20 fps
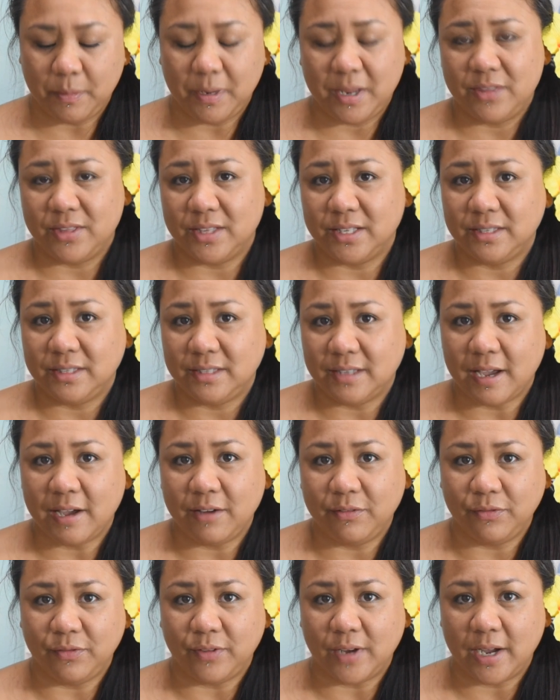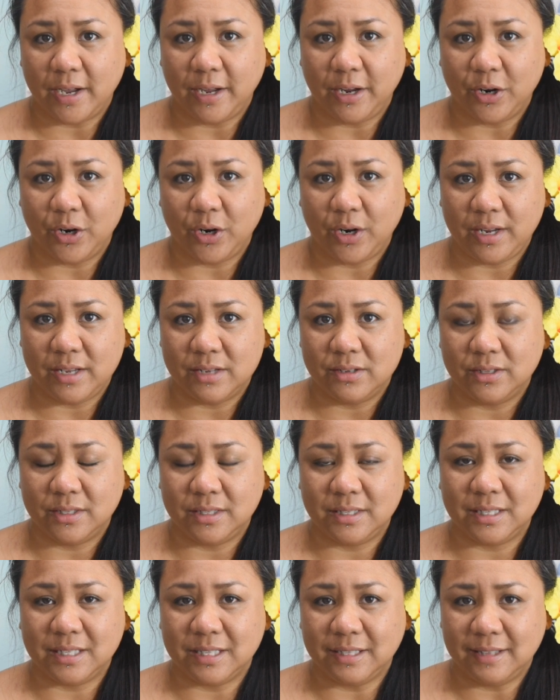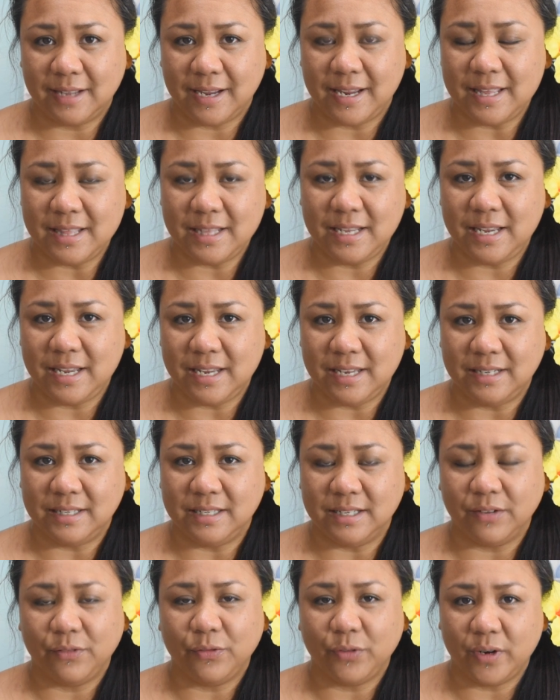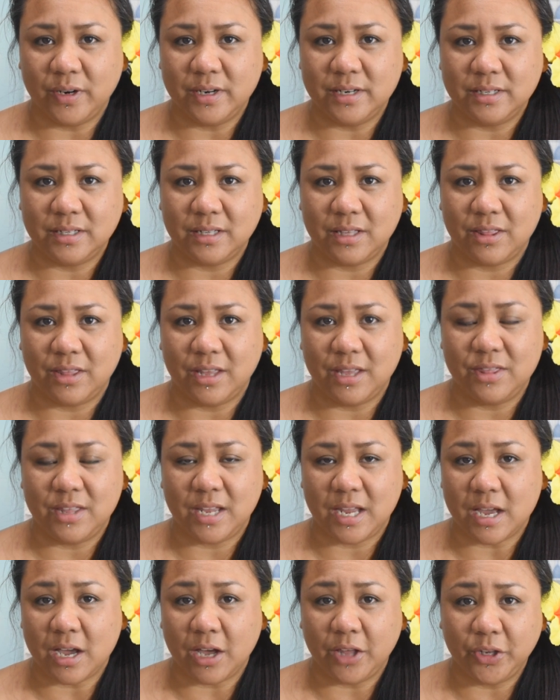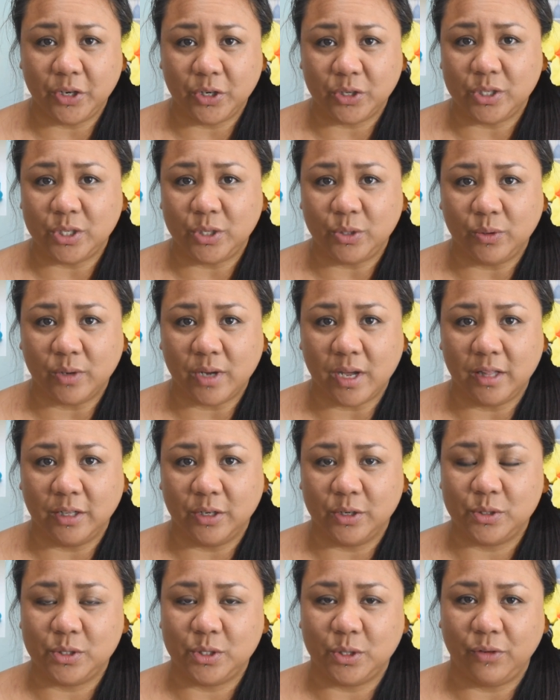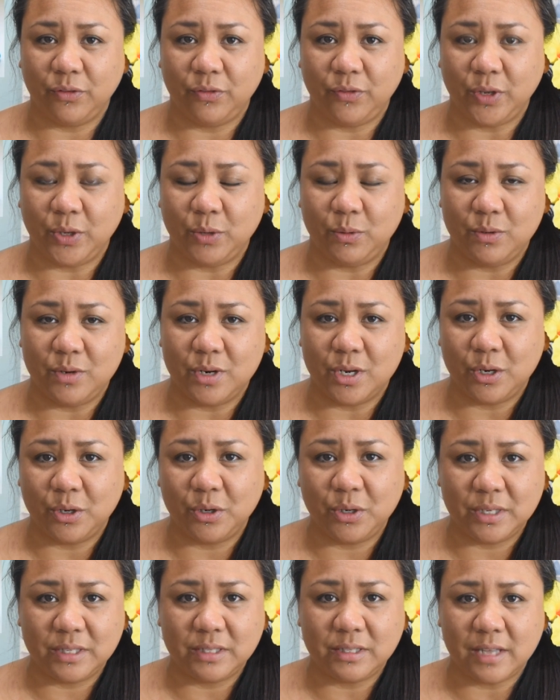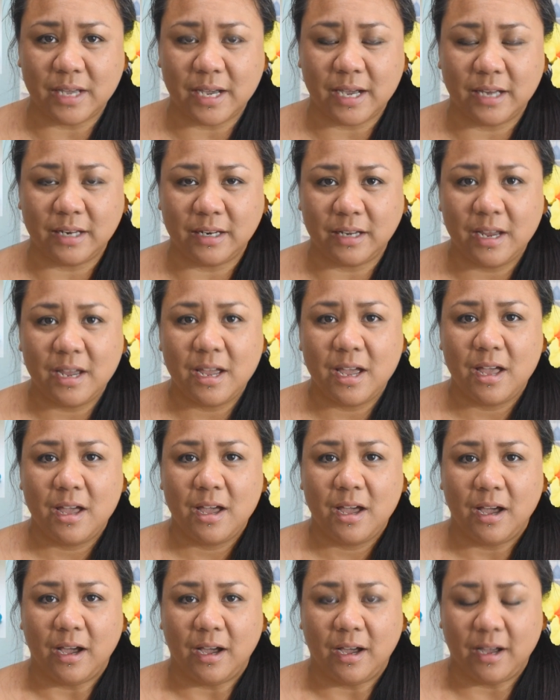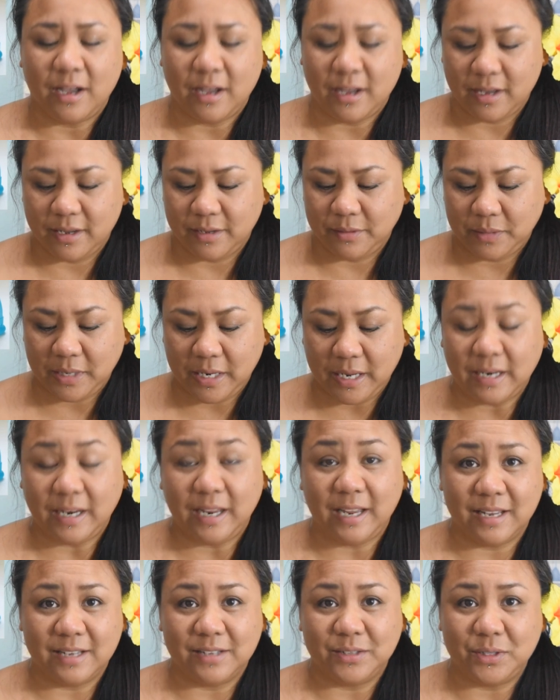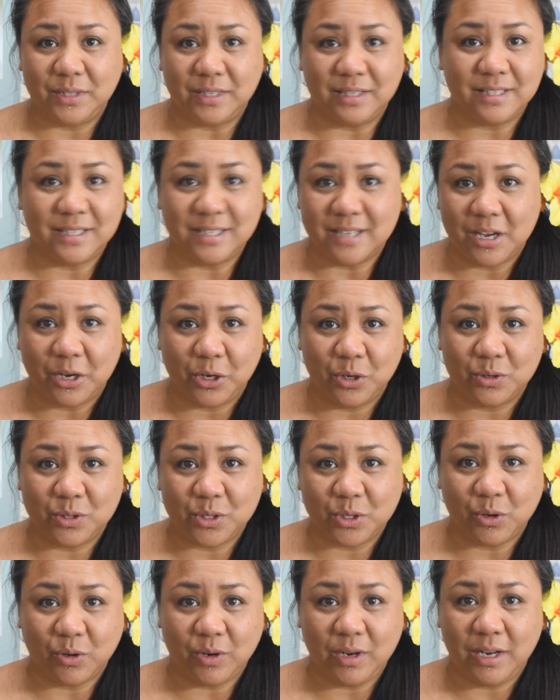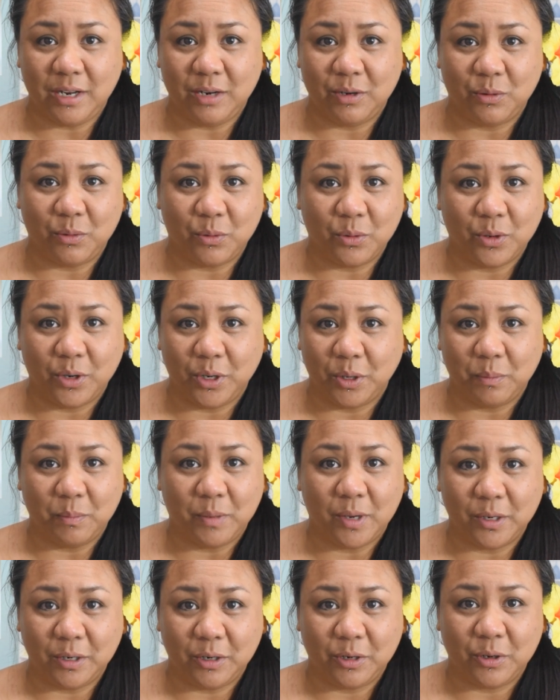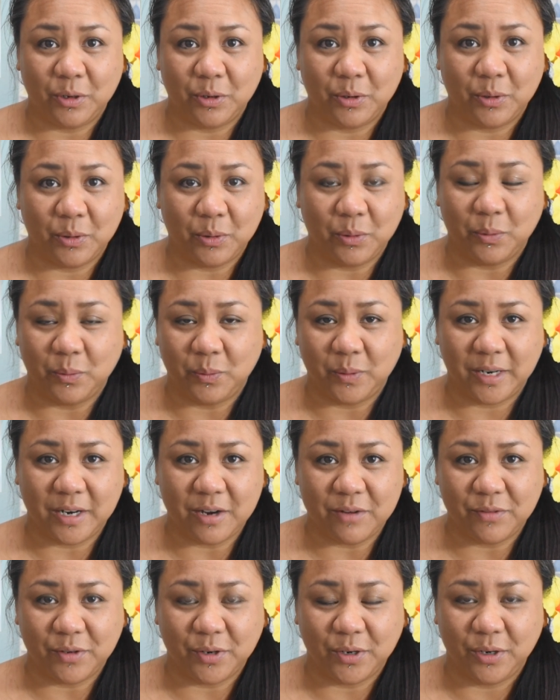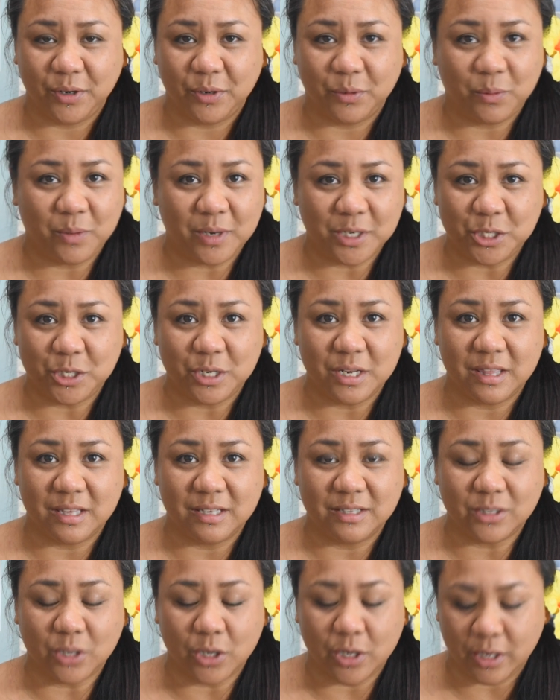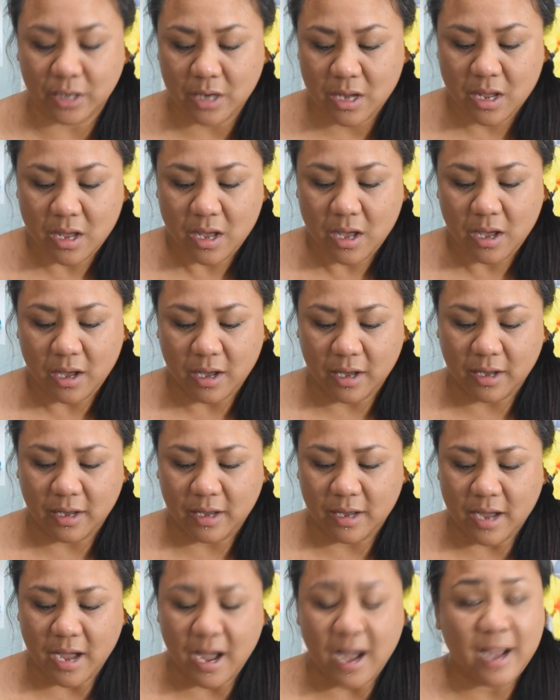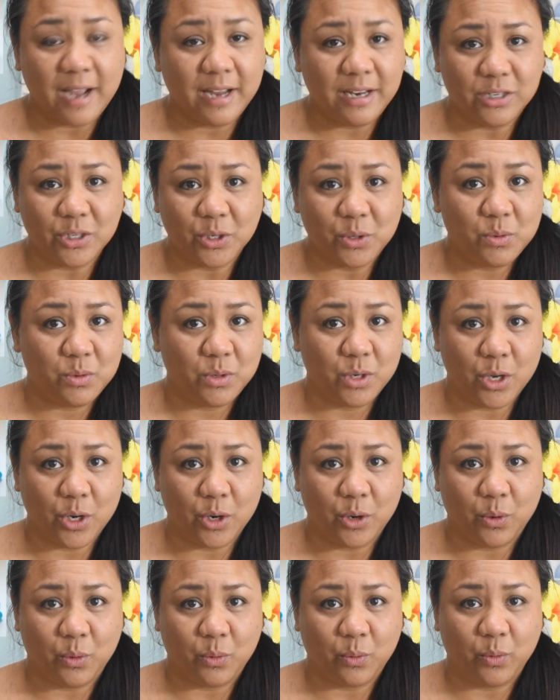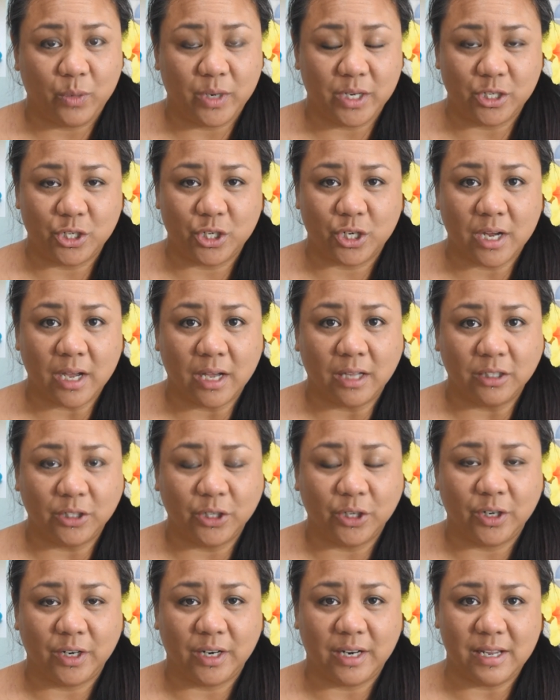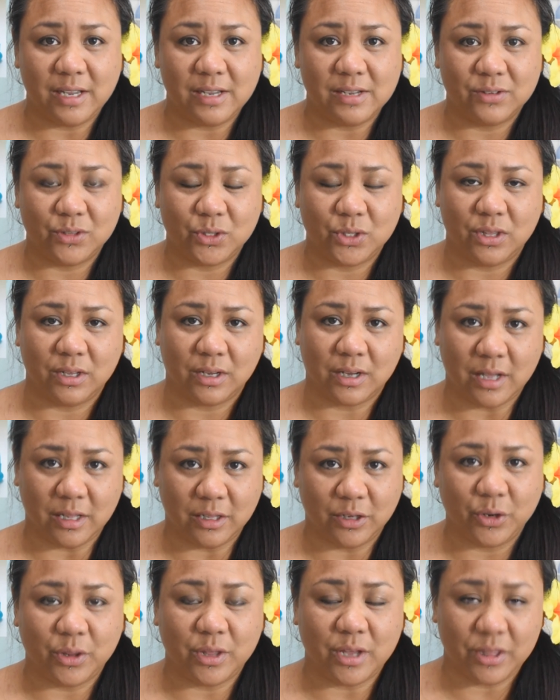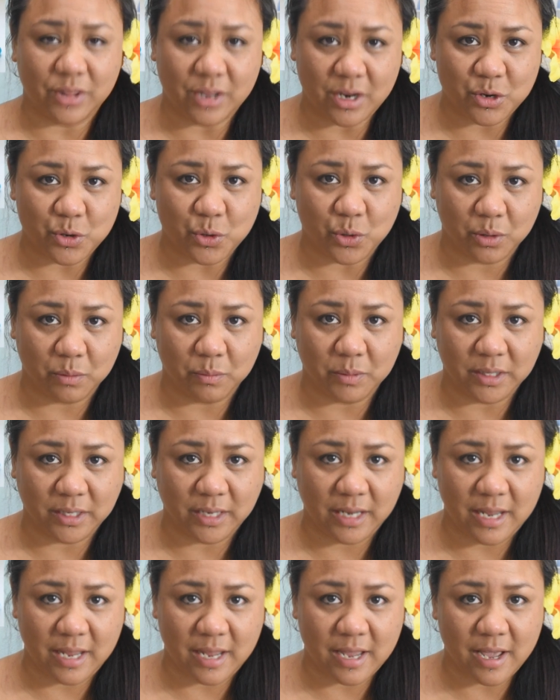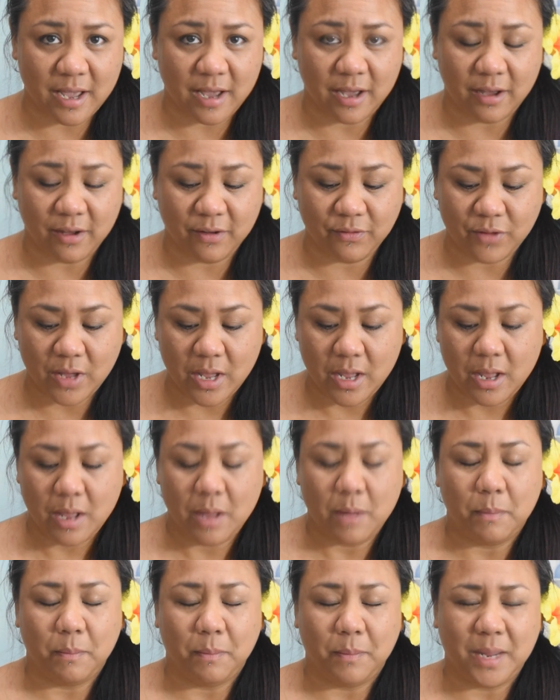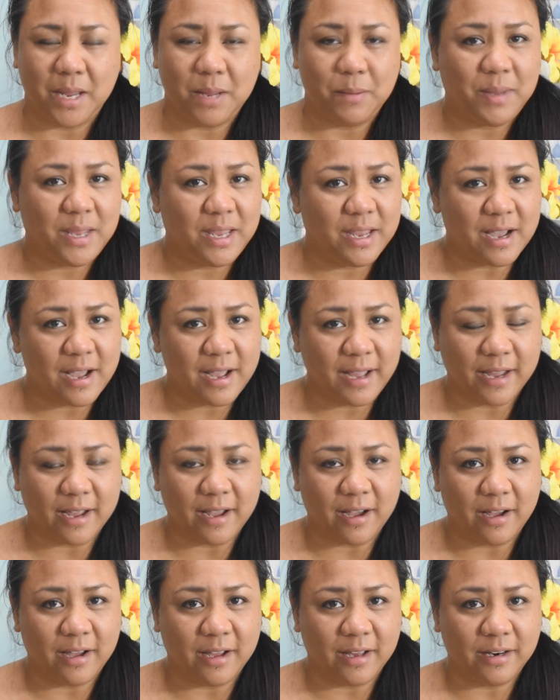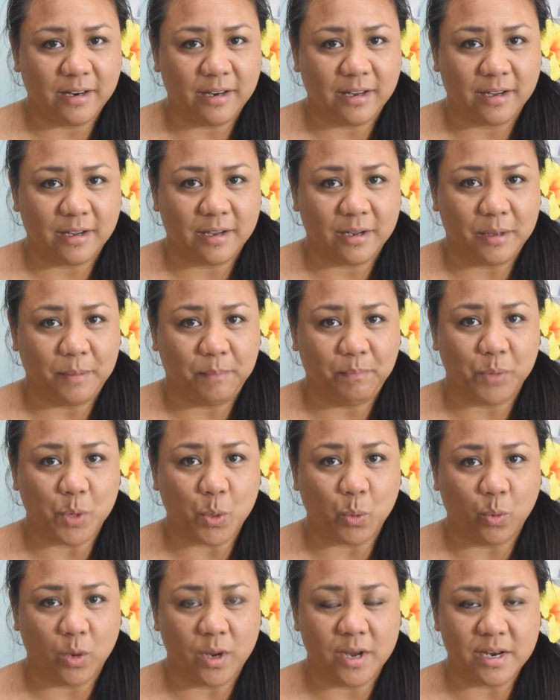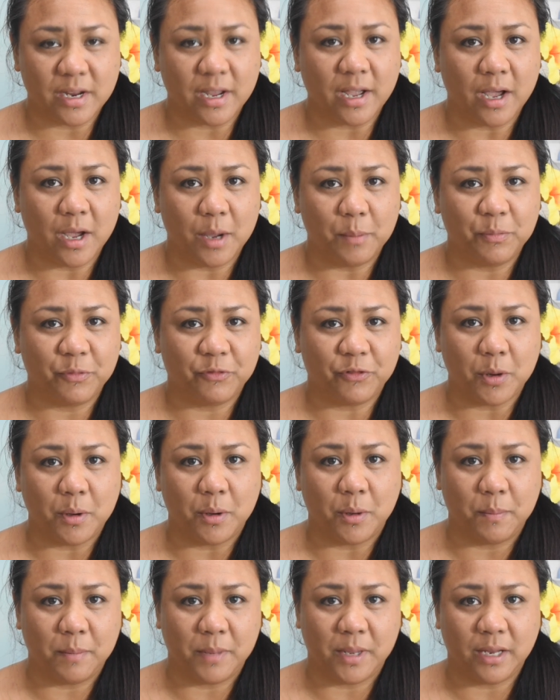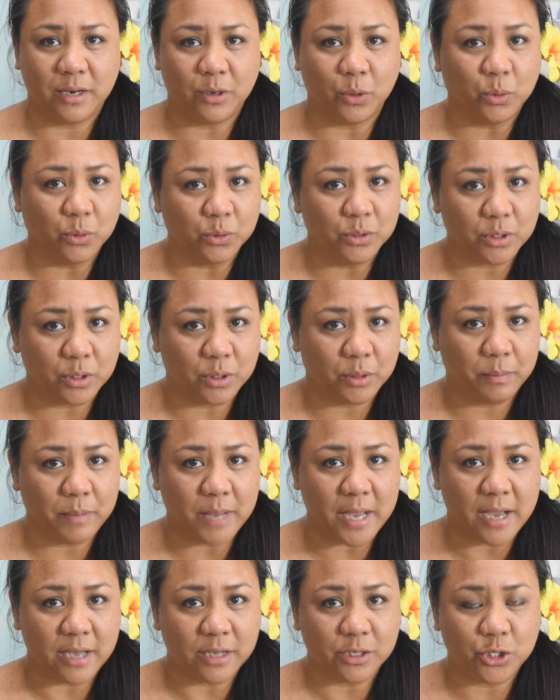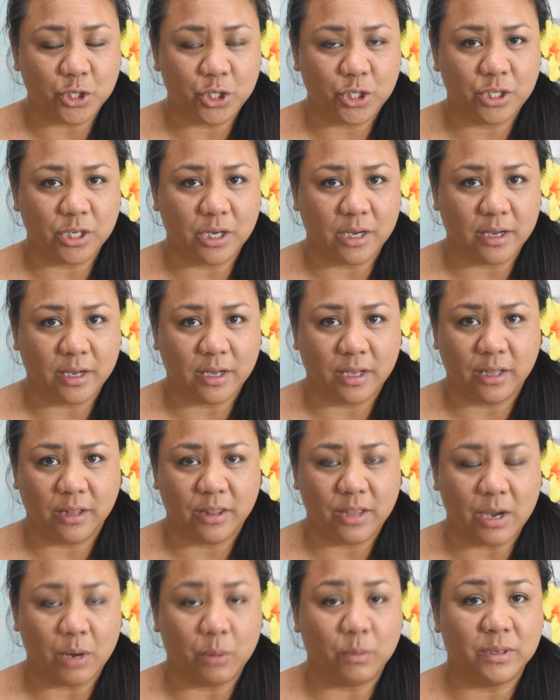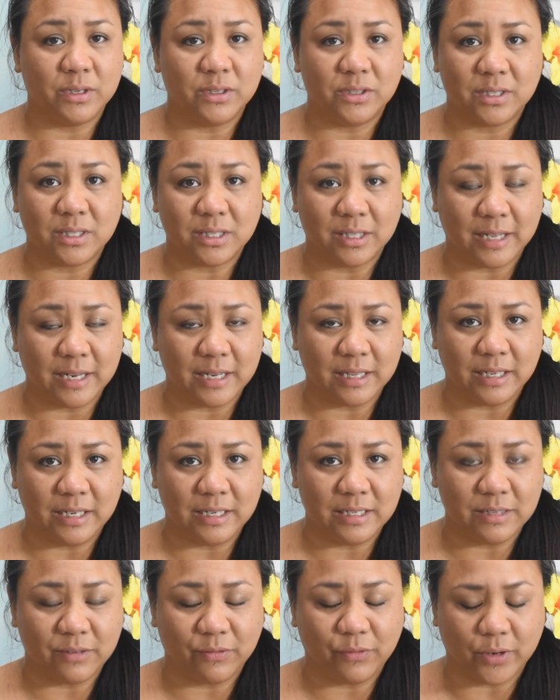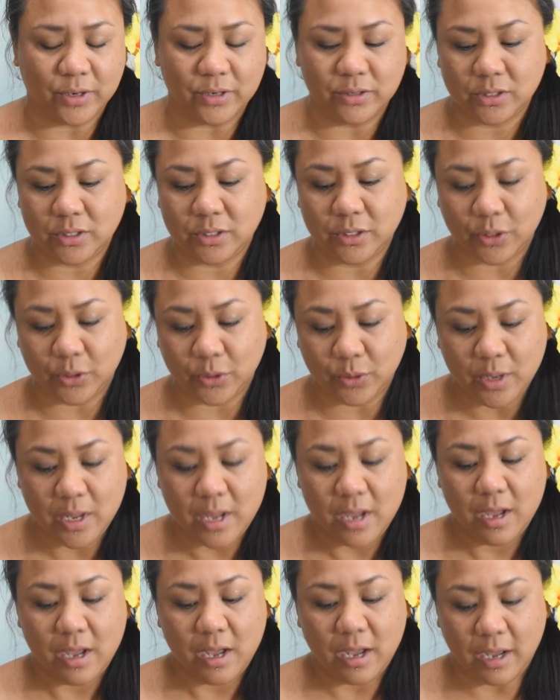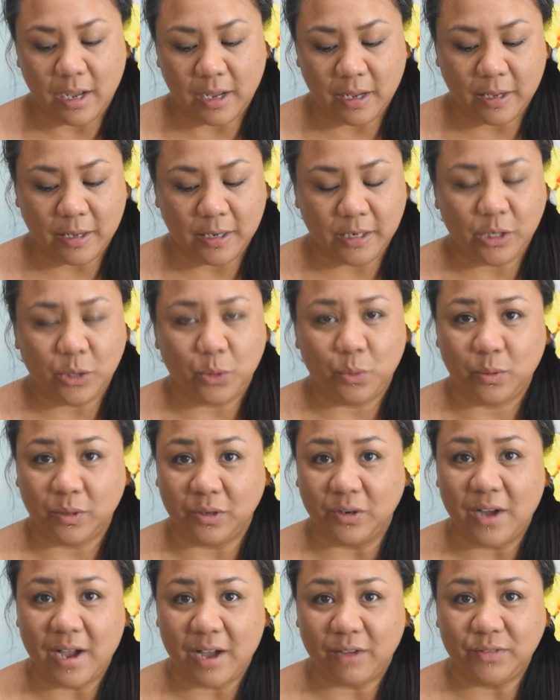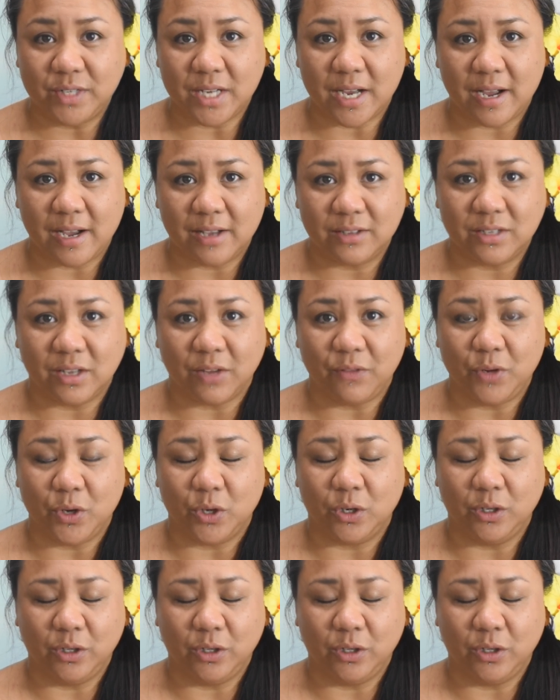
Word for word: in the sapphire, is slightly different than the other 2 colors. So if you notice that it's not your screen or your monitor or whatever you're watching this on, I don't know which color is the color that they normally have. Maybe I got one cup from an older batch that was slightly different. So you will have to ask if you're